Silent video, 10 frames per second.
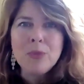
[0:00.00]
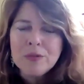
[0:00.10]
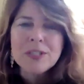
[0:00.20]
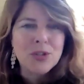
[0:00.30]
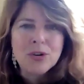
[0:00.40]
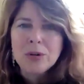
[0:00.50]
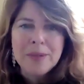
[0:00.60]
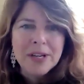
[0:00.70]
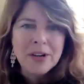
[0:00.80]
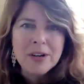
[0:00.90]
move the
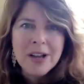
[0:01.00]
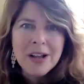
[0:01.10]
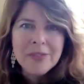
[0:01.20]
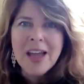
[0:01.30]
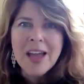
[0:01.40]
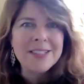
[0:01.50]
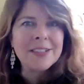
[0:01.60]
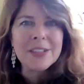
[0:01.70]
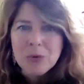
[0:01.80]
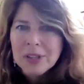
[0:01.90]
circle bigger. That
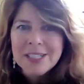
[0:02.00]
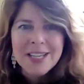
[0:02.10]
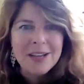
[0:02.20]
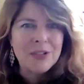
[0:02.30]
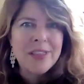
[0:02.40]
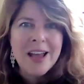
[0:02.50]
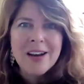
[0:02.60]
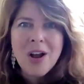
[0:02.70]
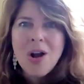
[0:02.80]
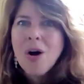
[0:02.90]
it's literally down to
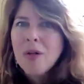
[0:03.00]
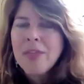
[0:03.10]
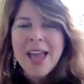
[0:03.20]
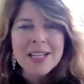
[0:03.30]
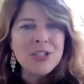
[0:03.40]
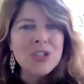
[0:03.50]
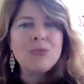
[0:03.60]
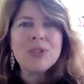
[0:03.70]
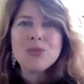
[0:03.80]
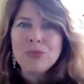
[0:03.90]
that. All they had to
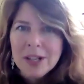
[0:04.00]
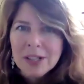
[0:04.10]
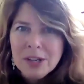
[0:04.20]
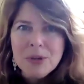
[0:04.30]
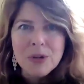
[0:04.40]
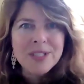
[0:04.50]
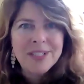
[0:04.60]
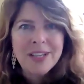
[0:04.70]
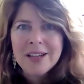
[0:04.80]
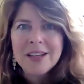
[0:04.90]
do was welcome your
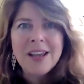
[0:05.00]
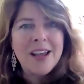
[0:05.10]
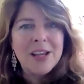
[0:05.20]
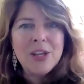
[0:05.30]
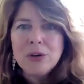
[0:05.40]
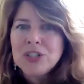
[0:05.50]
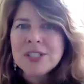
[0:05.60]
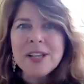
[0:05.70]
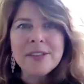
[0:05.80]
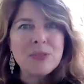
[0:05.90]
son,
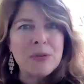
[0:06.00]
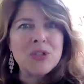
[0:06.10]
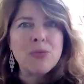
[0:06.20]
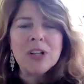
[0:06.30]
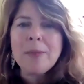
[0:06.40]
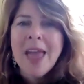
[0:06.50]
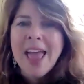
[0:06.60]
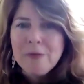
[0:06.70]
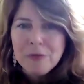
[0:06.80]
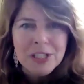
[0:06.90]
just like they're supposed to welcome
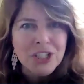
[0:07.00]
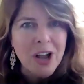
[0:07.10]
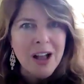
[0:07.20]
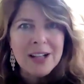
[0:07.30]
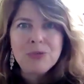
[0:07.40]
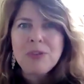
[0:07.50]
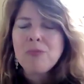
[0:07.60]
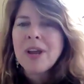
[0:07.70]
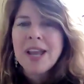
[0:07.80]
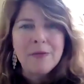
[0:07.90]
every child
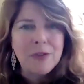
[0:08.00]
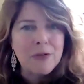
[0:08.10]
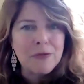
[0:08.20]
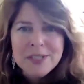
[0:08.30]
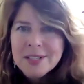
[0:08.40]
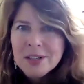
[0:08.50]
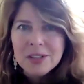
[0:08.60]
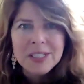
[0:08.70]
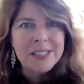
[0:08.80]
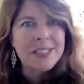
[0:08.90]
with whatever
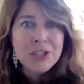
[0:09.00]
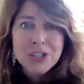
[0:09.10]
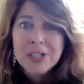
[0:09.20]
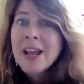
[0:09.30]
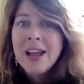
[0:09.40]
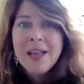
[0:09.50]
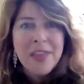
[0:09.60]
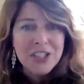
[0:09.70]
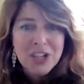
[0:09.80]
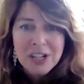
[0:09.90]
physical condition
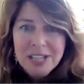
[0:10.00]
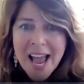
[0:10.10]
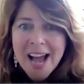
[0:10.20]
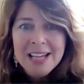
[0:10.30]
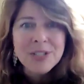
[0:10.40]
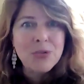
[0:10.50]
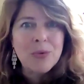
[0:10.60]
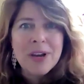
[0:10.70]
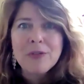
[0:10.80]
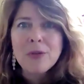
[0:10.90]
that child has
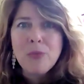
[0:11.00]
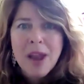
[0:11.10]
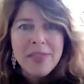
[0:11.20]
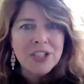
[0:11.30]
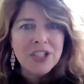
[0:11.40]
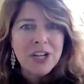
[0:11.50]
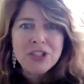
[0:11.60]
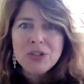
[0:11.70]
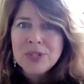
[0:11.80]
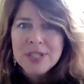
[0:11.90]
or whatever way that
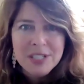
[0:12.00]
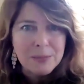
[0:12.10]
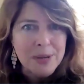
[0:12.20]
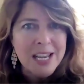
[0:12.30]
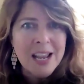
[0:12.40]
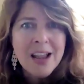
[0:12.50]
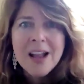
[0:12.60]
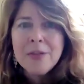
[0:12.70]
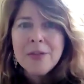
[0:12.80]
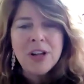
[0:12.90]
child chooses to be.
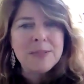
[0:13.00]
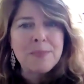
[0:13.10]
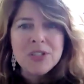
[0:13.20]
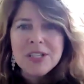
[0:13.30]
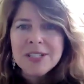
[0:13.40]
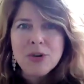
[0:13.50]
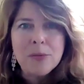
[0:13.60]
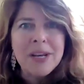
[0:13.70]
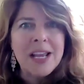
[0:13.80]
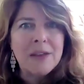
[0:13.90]
They're not supposed to
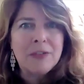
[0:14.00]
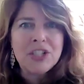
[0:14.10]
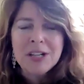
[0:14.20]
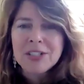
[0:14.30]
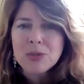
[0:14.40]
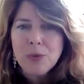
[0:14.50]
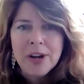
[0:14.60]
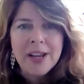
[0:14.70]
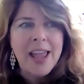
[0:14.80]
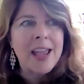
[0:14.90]
discriminate if a child is
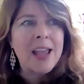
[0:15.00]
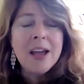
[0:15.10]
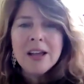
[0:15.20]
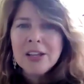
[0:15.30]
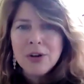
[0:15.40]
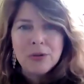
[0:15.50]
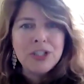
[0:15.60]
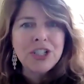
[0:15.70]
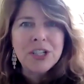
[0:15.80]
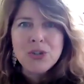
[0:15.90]
wearing a,
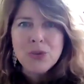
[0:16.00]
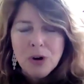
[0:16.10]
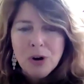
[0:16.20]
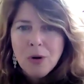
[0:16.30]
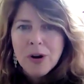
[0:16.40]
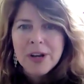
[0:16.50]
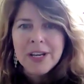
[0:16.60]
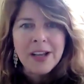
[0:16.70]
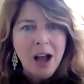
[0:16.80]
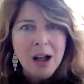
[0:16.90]
chador or a
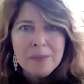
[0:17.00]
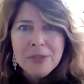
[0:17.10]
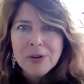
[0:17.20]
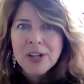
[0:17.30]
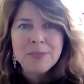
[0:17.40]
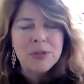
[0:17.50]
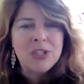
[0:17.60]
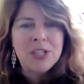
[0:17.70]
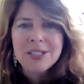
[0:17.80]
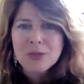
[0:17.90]
niqab. They're not
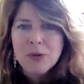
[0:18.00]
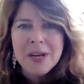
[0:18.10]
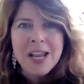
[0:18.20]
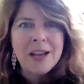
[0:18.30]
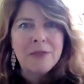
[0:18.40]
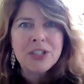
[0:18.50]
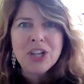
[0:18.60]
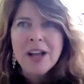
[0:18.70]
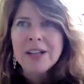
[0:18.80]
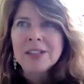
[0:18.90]
supposed to discriminate if a
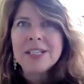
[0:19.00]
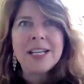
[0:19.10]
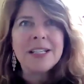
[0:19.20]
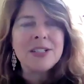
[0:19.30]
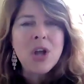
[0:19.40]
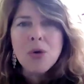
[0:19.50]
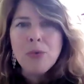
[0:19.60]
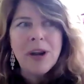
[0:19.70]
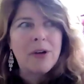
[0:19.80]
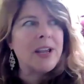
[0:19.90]
child is
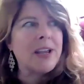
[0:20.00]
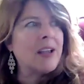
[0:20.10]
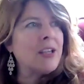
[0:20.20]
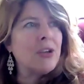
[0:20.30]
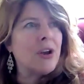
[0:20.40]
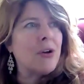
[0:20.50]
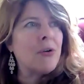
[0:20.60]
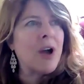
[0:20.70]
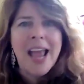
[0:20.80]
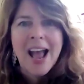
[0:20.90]
wearing,
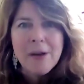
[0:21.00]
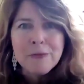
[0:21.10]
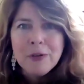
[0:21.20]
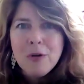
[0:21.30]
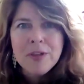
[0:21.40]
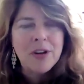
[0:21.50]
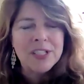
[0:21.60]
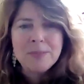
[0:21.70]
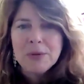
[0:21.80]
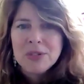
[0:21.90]
an afro. They're
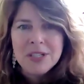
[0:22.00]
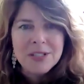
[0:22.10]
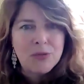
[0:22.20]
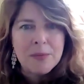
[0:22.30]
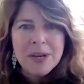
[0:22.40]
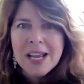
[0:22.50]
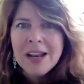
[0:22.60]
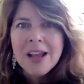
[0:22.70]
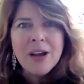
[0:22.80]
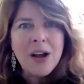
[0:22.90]
not supposed to
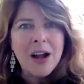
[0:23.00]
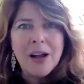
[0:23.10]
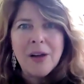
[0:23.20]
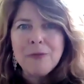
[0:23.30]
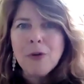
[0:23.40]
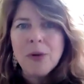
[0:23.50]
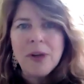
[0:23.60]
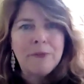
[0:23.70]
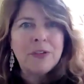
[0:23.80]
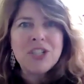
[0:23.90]
discriminate
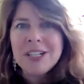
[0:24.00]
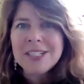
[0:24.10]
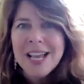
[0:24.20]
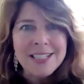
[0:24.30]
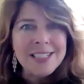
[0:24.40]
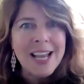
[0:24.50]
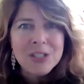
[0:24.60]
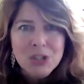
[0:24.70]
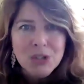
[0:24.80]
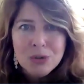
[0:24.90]
for if a child has a
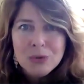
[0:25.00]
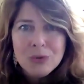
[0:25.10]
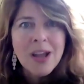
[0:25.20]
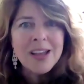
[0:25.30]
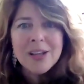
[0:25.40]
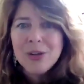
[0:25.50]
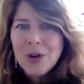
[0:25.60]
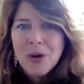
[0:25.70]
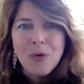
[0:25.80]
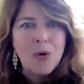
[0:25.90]
tattoo,
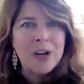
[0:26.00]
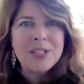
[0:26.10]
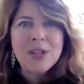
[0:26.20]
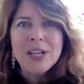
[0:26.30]
or